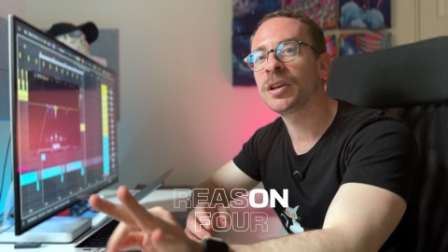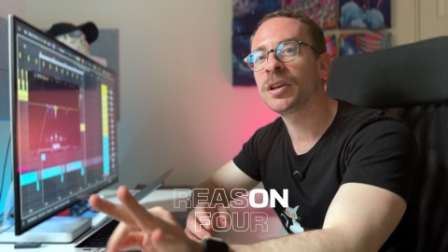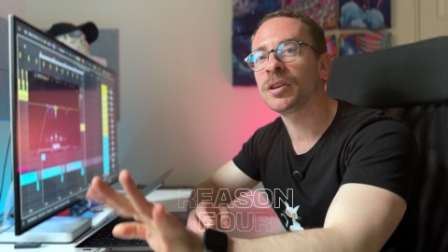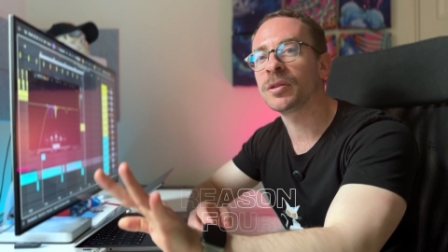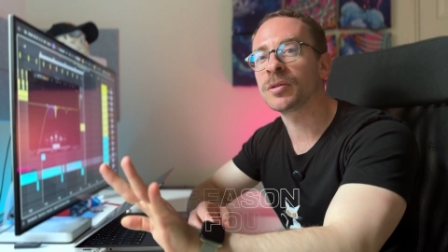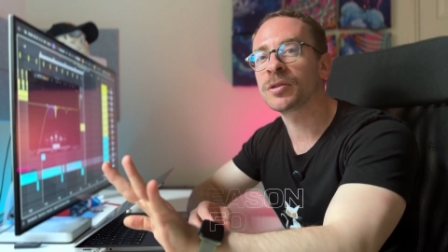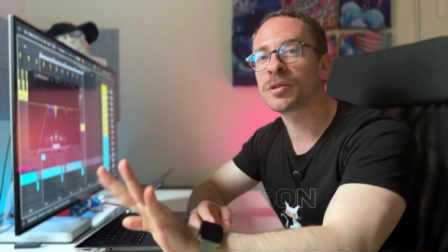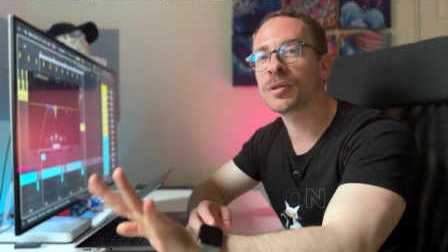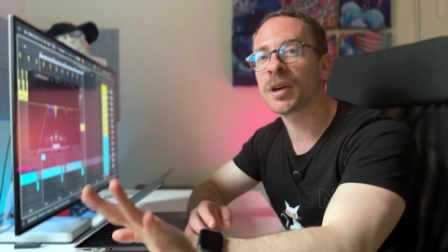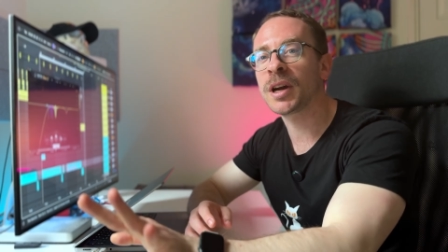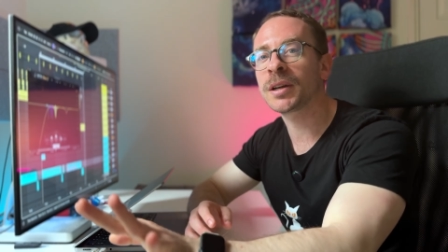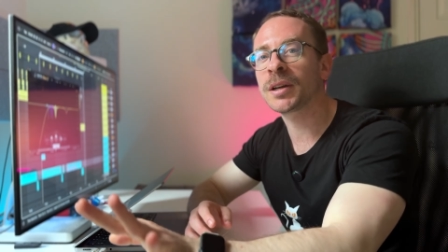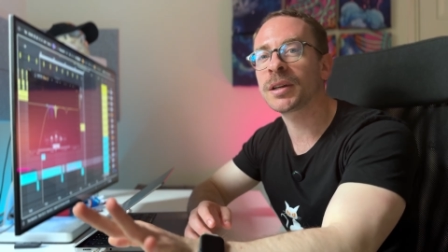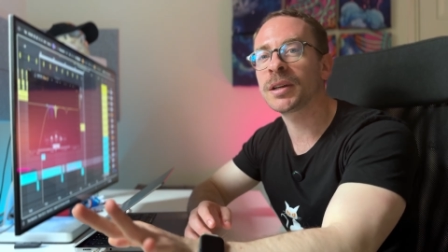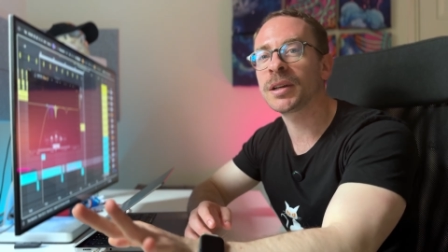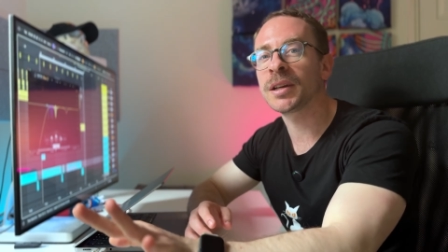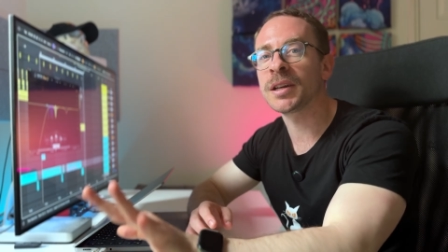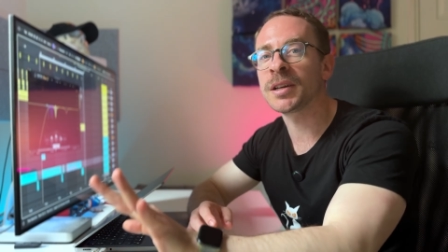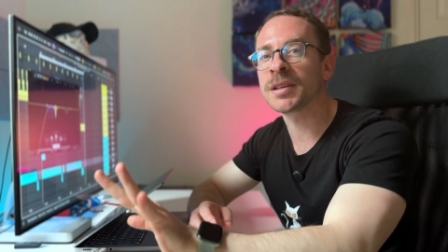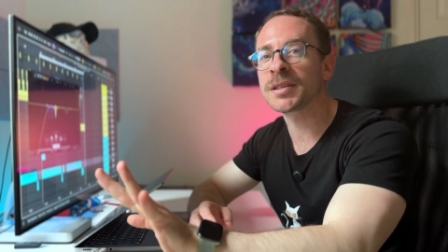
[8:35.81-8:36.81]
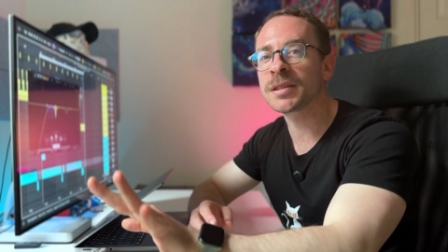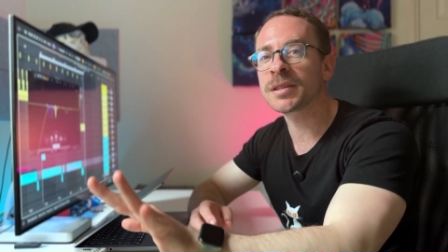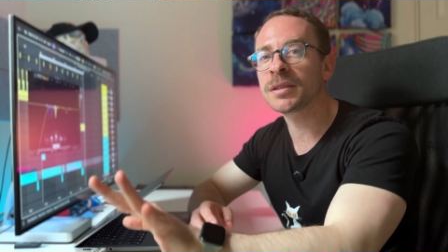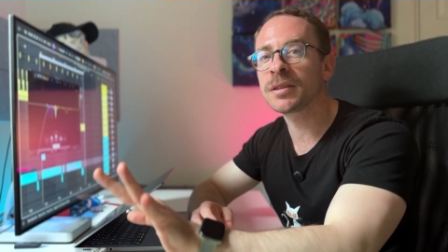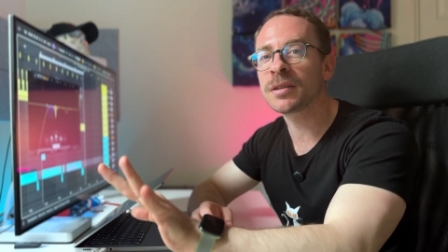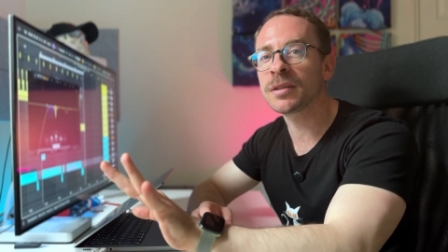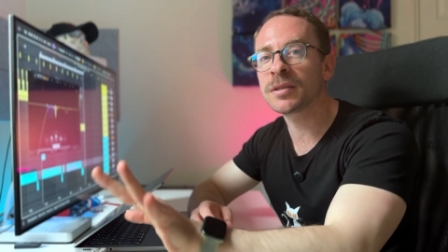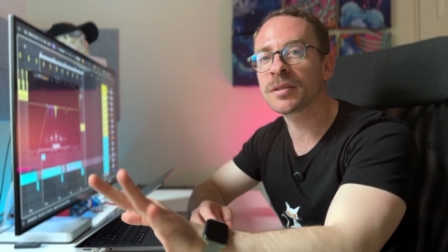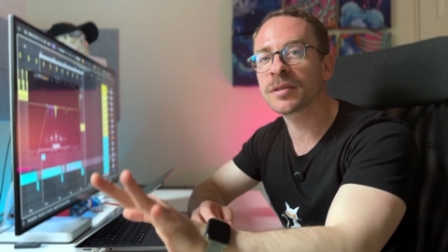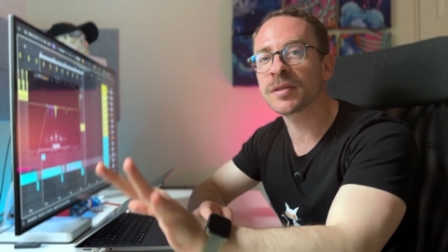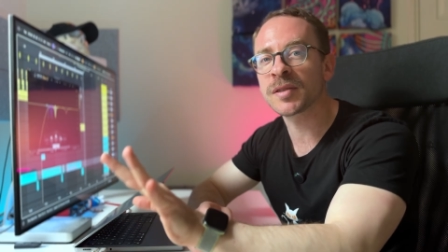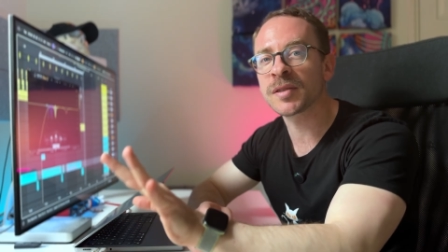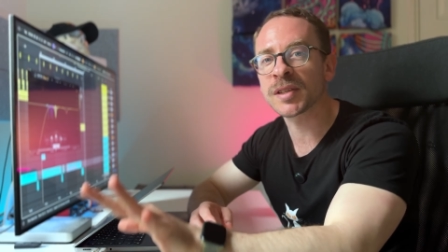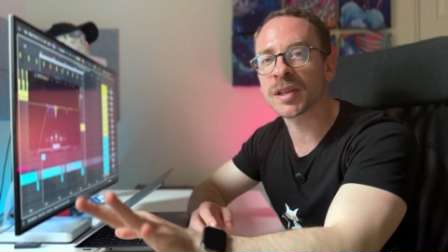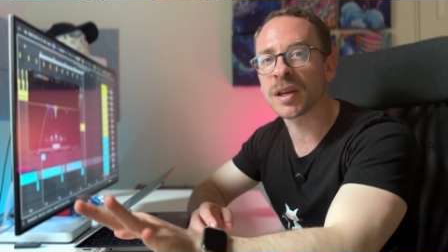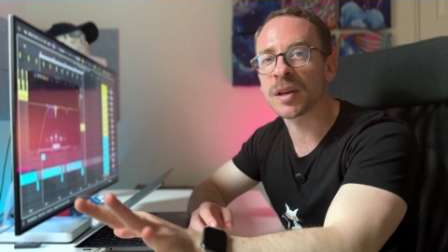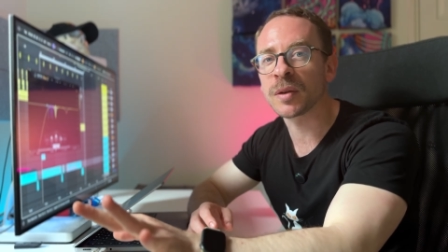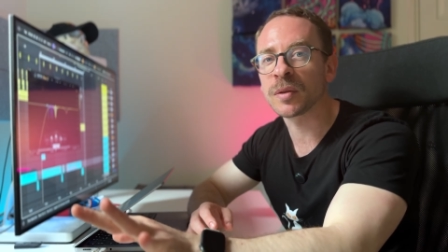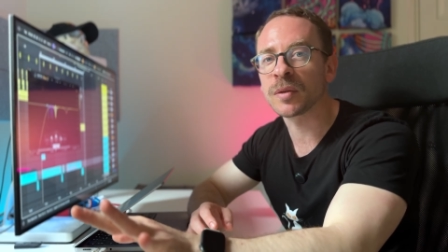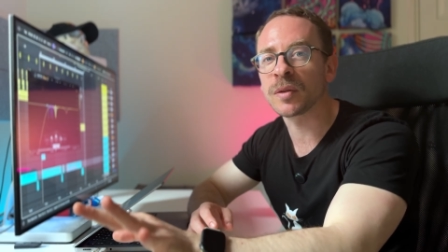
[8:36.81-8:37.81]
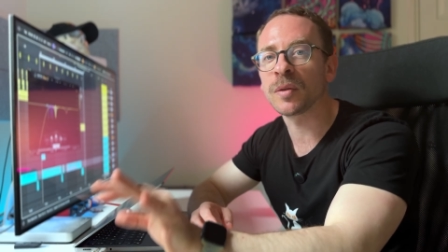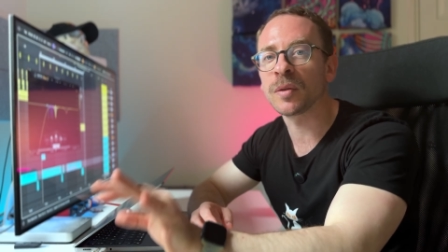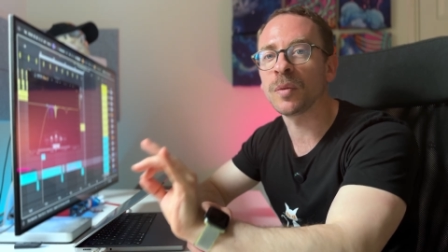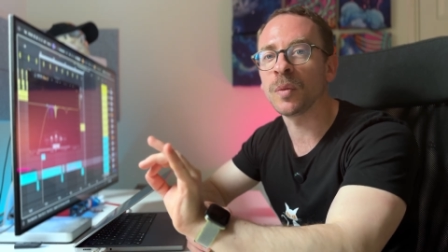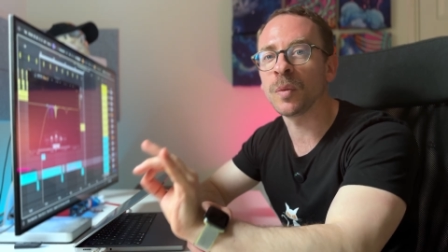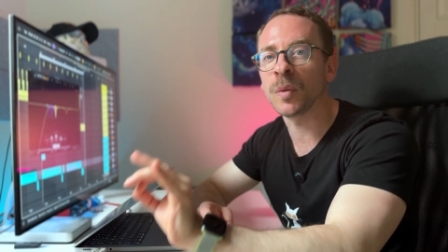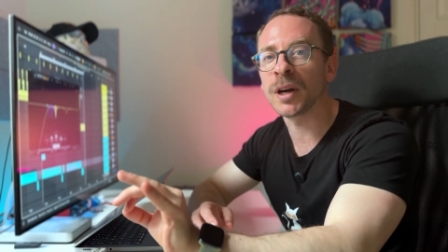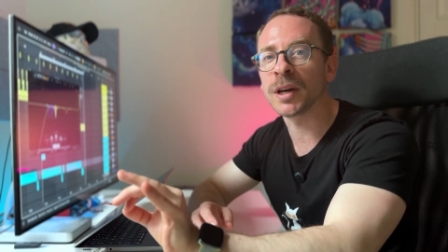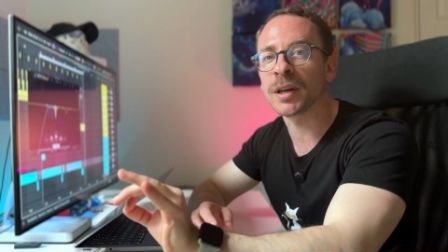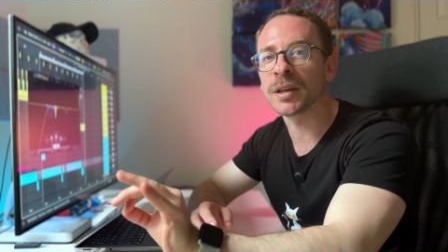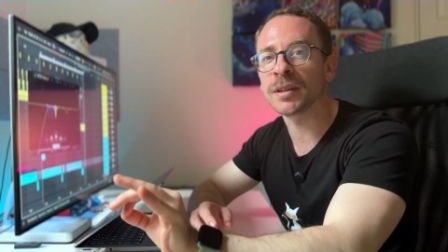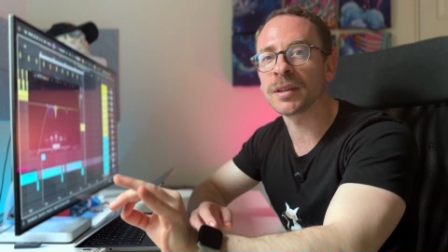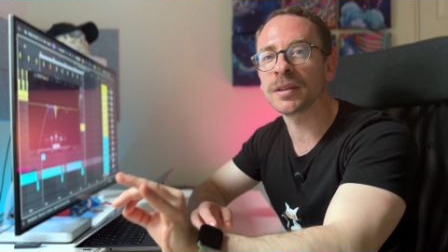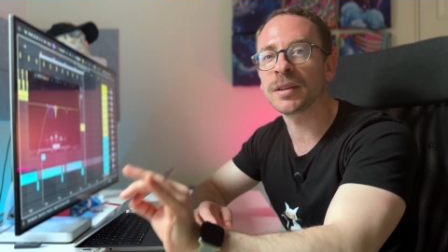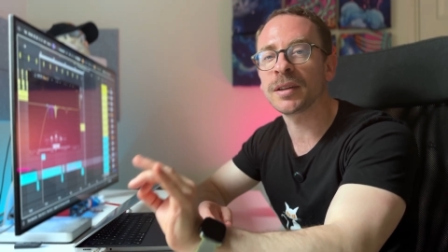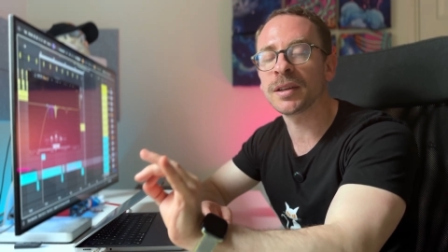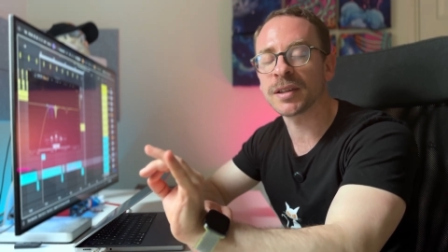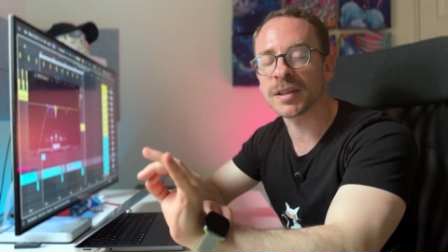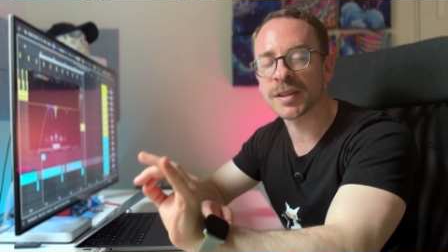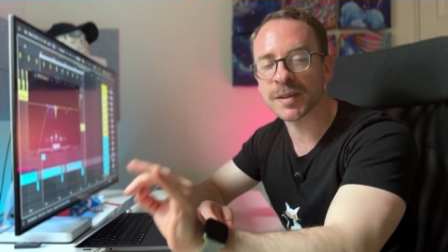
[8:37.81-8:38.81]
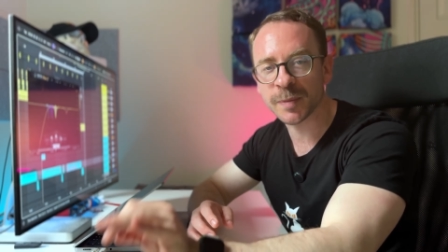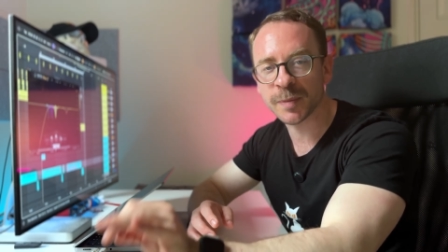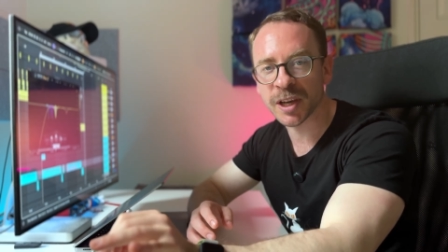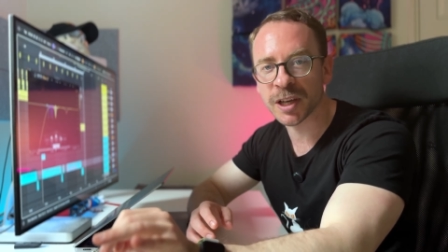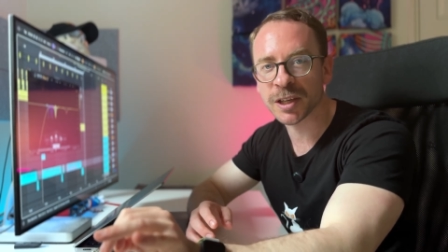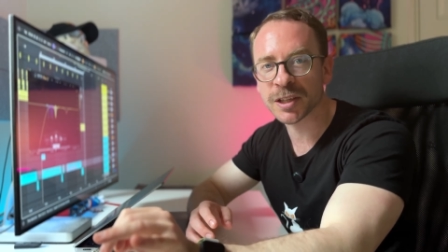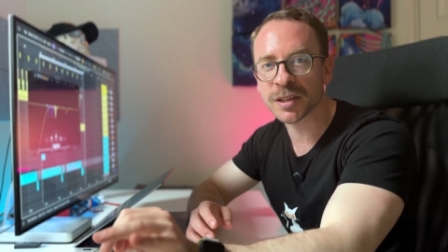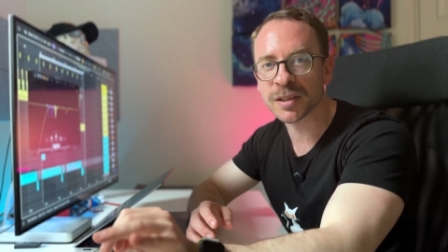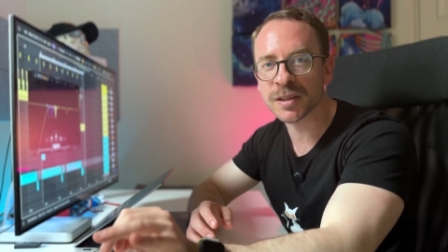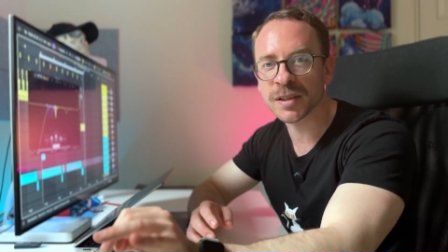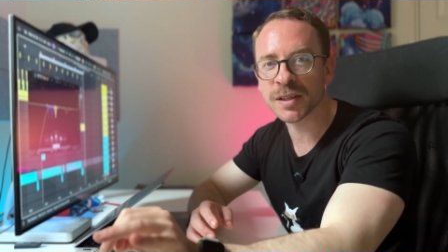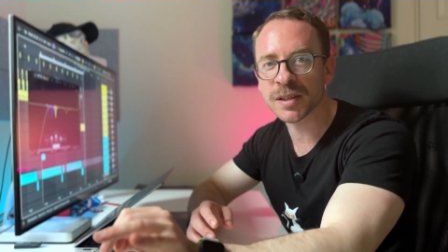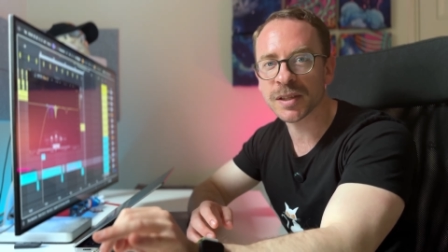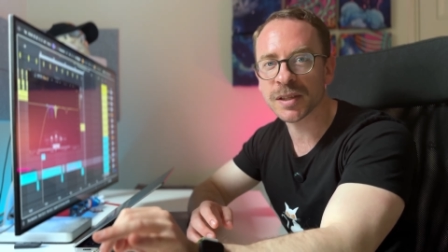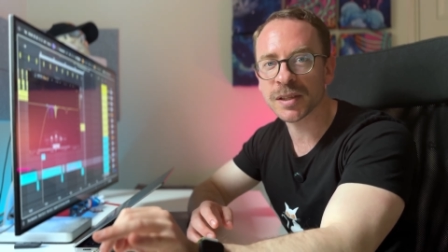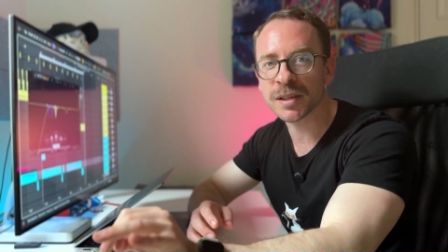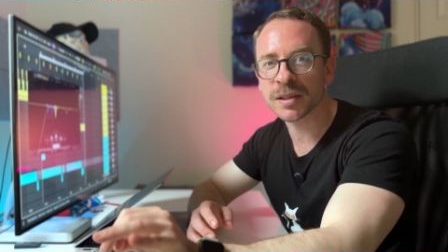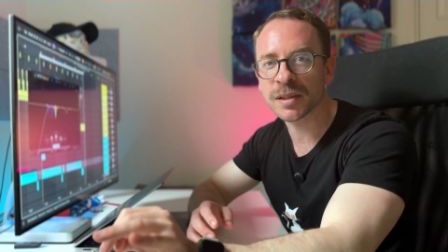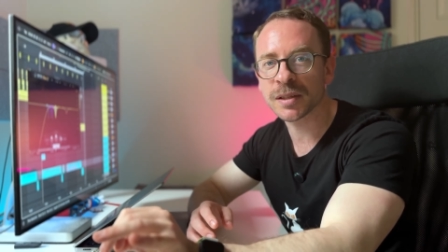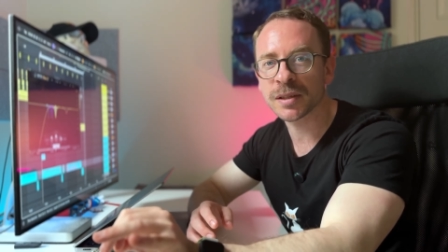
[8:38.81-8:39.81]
your track isn't going to sound wide and spacious.